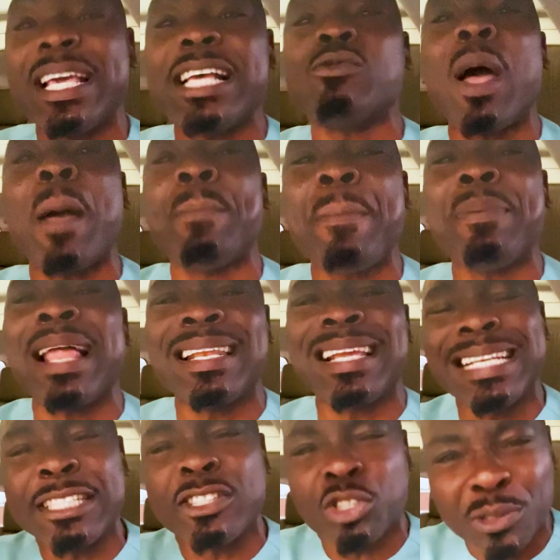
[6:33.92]
that's why people are
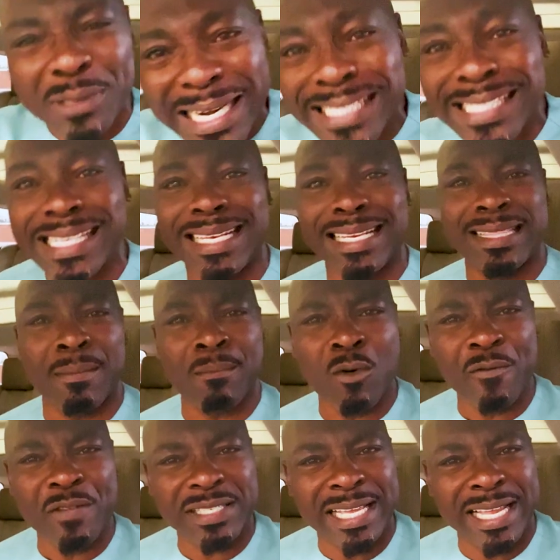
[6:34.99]
not interested in the
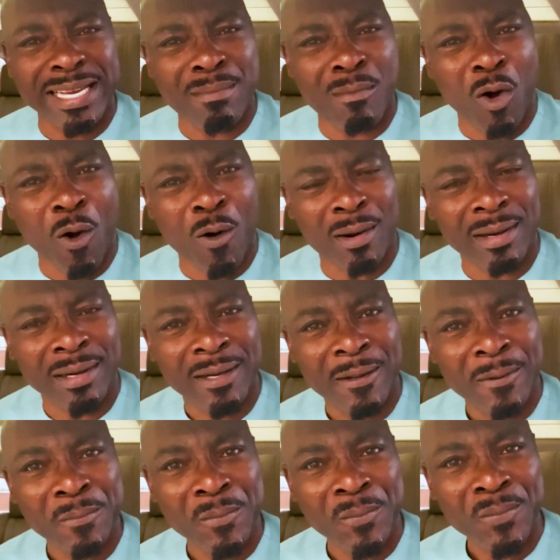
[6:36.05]
movies anymore.
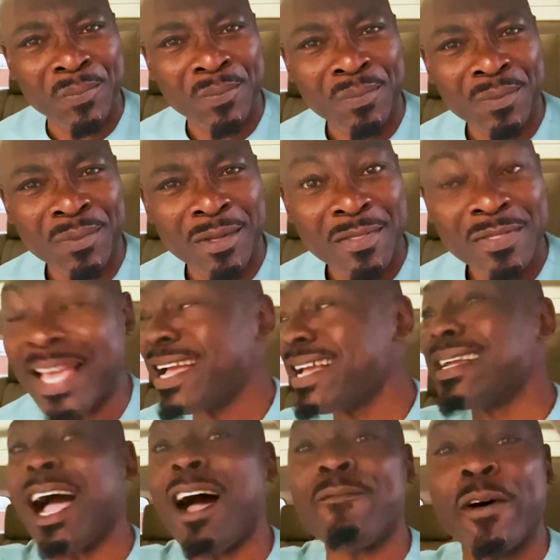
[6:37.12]

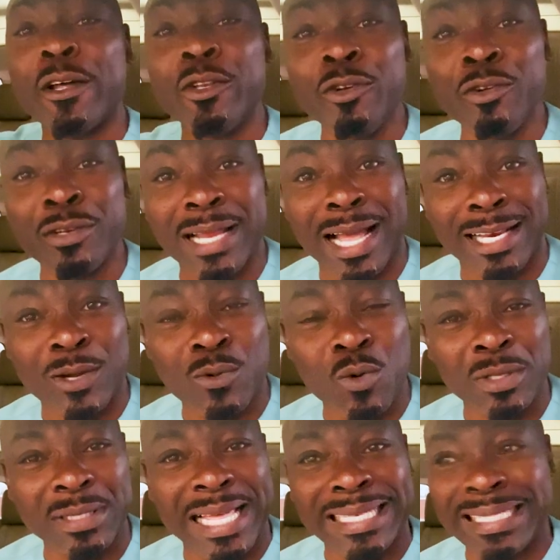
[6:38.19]
Thank God for new
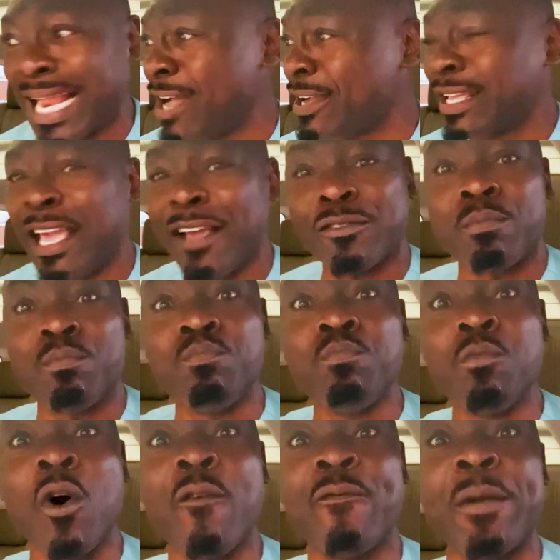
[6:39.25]
Nollywood that now gives
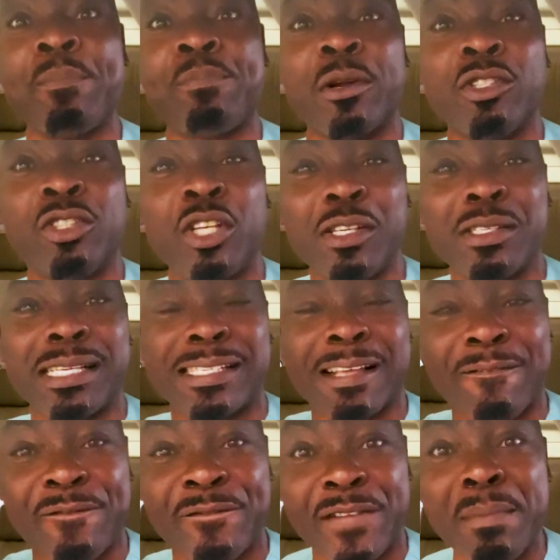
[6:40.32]
movie producers
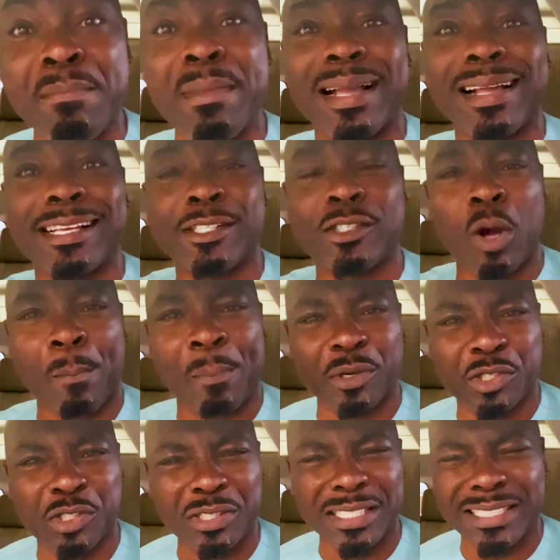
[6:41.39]
and filmmakers the
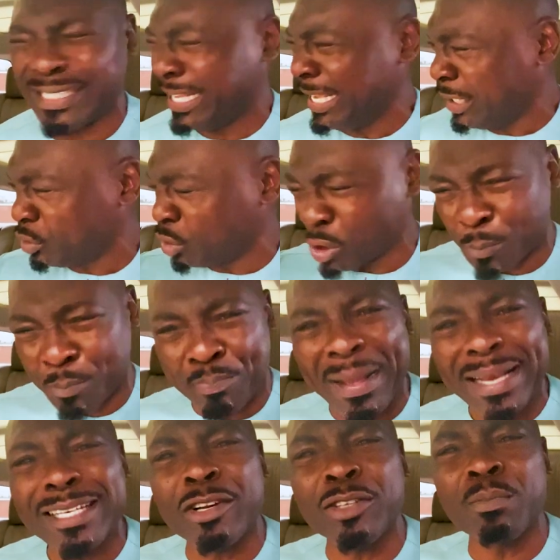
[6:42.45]
opportunity to
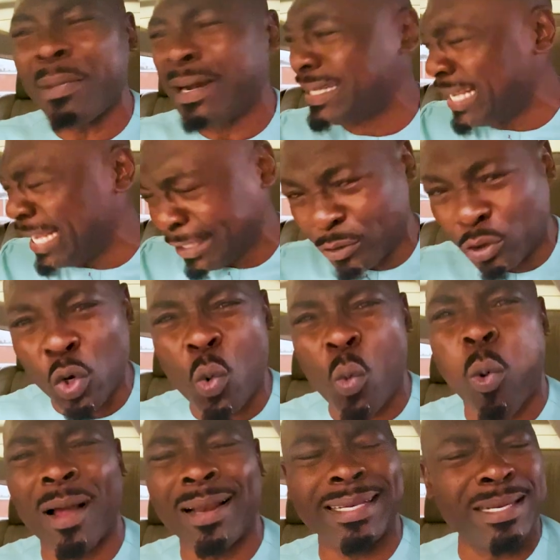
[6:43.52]
spend good money and do
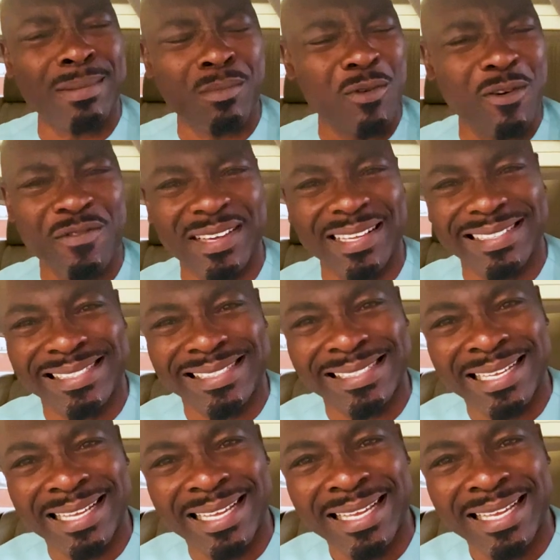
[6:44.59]
quality movies.